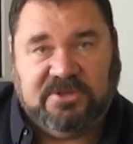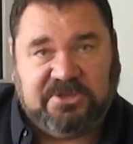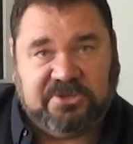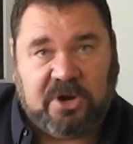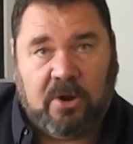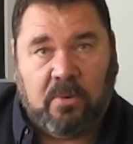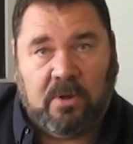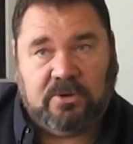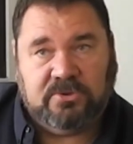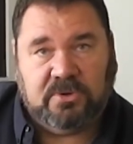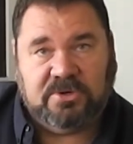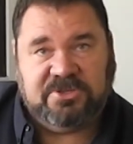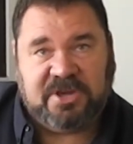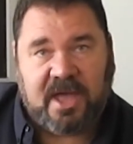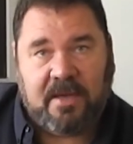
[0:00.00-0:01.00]
Starwall
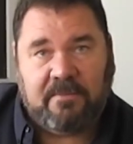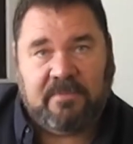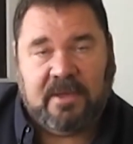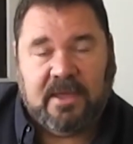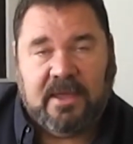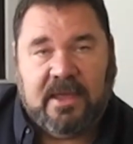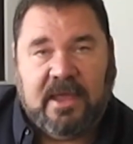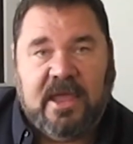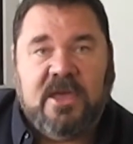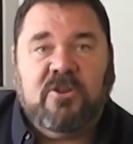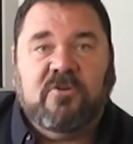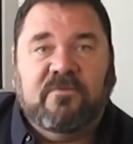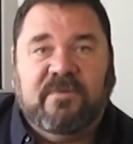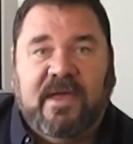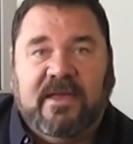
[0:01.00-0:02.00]
door jamb,
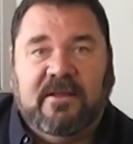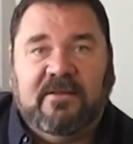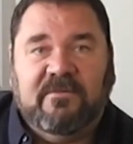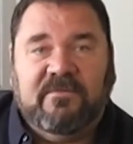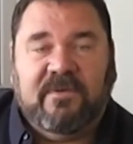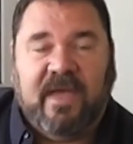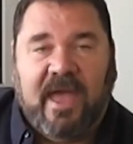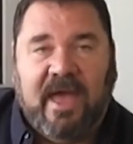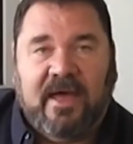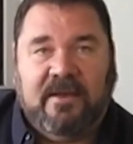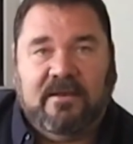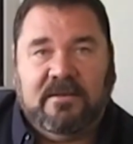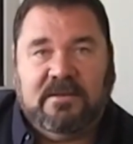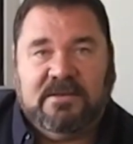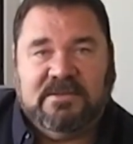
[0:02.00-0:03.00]
innovative
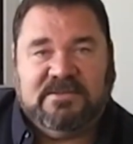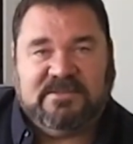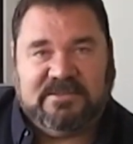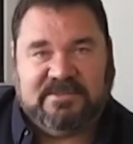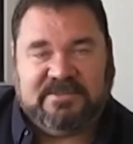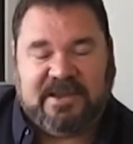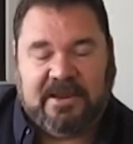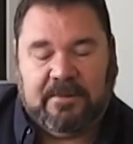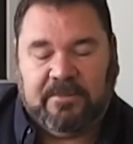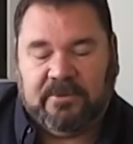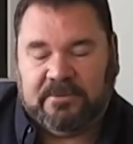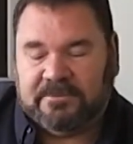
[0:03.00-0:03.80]
and sustainable.